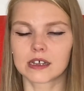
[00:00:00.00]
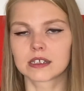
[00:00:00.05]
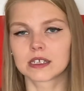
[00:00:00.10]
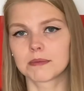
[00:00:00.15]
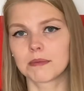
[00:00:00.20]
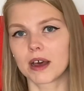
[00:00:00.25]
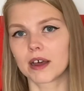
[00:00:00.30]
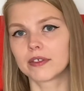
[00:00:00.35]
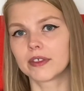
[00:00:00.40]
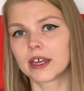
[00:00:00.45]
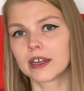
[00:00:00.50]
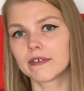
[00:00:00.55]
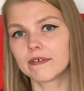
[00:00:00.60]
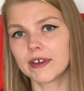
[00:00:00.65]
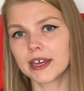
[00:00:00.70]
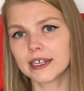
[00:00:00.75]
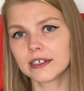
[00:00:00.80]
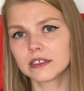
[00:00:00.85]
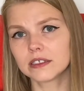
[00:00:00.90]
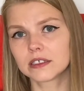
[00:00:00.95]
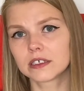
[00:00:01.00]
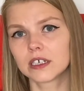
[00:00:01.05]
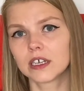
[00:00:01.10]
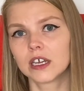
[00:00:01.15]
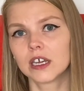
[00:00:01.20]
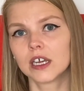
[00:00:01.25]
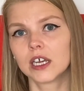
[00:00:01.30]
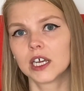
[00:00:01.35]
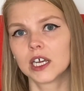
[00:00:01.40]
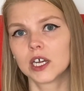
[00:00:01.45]
about that event,
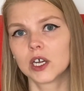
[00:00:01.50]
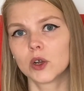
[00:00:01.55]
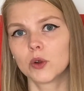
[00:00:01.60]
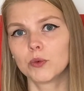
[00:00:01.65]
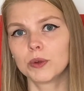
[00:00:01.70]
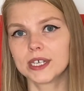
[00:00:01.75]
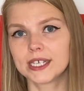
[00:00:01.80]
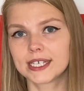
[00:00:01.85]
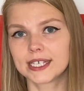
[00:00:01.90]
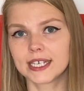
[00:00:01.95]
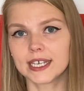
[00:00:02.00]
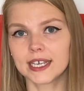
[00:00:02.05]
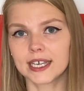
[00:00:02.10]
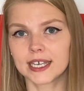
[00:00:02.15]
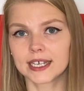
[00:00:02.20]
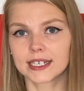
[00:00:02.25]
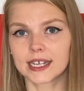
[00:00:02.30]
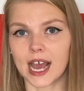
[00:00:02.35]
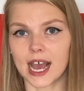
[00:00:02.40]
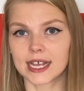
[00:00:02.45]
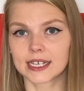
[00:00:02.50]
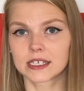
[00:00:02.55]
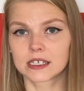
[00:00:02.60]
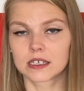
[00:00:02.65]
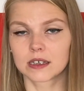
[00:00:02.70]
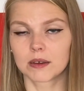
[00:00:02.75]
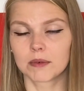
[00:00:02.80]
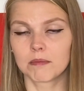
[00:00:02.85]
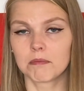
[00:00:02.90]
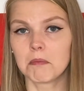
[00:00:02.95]
we see it as
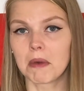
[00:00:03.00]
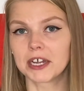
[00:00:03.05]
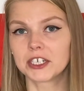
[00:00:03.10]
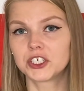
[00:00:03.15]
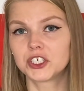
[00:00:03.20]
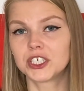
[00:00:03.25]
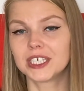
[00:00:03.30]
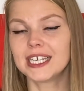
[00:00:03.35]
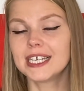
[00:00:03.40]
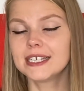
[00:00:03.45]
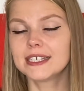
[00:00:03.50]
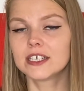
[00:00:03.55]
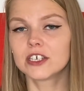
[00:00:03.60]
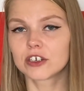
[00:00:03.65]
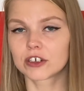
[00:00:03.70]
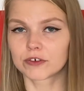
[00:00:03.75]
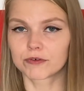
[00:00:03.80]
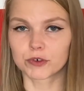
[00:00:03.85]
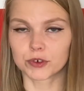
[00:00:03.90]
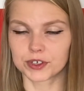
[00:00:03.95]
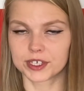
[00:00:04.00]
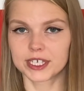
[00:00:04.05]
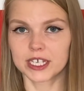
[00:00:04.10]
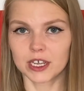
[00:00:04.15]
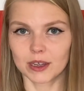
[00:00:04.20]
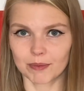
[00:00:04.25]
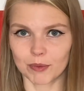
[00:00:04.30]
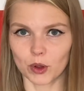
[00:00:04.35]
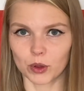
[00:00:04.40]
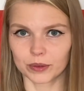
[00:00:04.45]
much easier
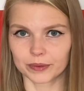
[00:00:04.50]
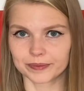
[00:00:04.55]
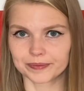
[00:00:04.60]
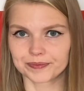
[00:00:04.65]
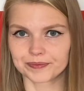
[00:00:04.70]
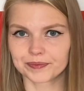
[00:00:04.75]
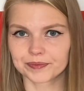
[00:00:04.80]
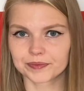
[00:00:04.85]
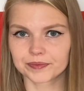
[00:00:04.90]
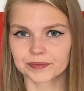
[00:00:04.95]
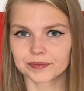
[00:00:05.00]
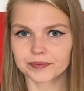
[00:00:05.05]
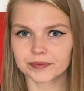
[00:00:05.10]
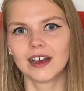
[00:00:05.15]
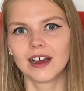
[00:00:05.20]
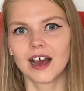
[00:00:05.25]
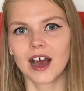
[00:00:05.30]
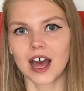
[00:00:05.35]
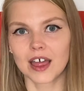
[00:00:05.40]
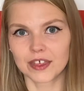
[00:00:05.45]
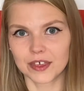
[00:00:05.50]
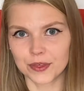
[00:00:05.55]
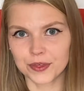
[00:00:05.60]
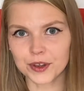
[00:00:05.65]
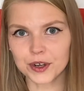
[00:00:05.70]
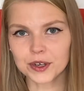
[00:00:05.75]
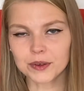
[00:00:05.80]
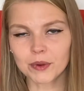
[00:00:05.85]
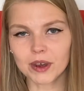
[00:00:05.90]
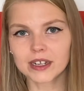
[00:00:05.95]
foreseeable. And the
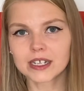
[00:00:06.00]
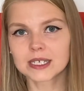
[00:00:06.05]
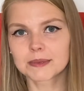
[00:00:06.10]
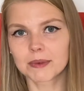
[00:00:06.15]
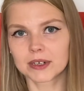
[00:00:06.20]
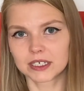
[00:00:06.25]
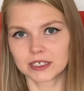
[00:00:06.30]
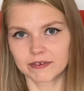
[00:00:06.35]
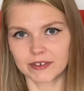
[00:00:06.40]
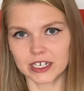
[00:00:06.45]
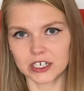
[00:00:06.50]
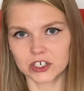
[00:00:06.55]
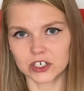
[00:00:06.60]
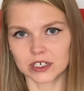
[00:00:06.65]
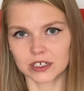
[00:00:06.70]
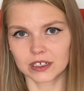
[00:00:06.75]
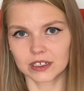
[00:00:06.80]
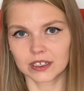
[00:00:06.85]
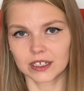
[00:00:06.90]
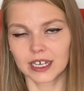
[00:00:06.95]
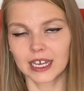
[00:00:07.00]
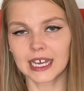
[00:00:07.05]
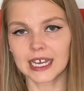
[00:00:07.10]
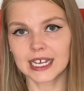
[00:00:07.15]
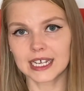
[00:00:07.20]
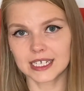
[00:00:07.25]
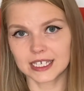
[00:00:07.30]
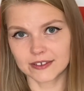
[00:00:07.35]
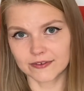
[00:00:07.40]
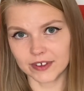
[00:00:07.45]
third one is motivational.
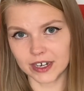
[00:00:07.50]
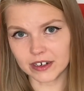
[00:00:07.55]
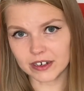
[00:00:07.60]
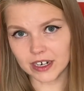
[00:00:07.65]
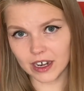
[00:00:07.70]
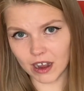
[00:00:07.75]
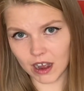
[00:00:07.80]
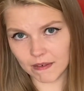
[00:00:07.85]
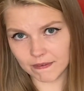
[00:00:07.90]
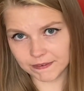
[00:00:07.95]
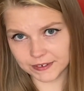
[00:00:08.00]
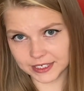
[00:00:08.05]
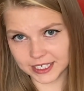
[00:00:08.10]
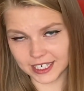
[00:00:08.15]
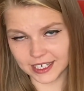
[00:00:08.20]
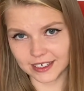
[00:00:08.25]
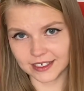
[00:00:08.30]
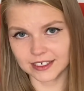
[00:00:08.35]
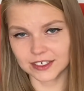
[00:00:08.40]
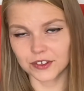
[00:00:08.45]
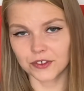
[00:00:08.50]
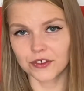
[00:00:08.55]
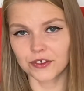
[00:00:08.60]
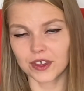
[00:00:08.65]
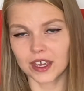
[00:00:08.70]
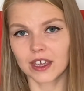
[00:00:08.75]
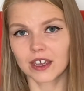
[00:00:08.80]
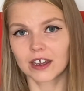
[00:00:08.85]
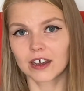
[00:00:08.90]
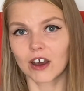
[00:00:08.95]
It's very comforting to
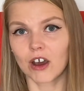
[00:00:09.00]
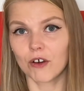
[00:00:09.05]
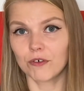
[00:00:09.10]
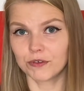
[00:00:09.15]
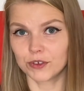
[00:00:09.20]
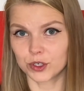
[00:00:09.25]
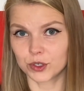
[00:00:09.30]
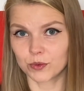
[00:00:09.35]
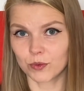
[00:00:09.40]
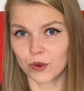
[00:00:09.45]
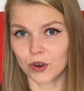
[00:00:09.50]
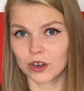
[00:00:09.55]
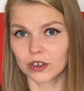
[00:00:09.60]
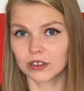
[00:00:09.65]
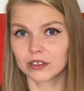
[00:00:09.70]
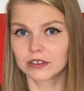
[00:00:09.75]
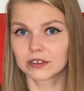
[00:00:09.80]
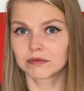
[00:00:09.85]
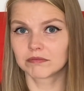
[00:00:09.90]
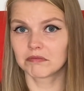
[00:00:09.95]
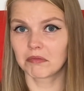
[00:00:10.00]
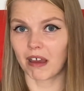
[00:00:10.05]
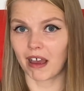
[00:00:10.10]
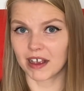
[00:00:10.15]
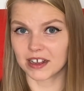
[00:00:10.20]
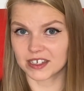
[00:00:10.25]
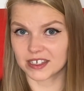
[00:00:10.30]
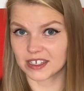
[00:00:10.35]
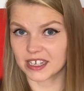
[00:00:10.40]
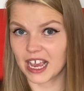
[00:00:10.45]
think of this world
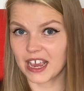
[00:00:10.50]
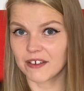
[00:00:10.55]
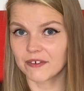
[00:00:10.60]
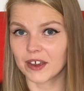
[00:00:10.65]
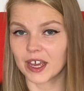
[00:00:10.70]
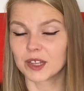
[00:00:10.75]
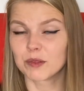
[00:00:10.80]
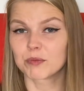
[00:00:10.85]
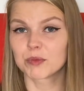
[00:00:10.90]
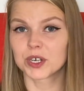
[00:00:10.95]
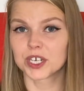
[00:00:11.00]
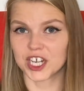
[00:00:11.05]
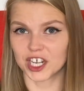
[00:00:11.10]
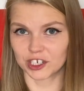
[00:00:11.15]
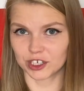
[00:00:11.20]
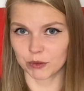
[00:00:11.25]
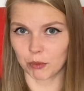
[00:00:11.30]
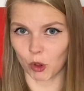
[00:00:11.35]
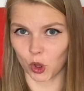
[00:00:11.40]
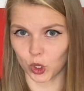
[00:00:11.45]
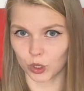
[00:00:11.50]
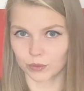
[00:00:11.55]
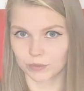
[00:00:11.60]
as safe and predictable.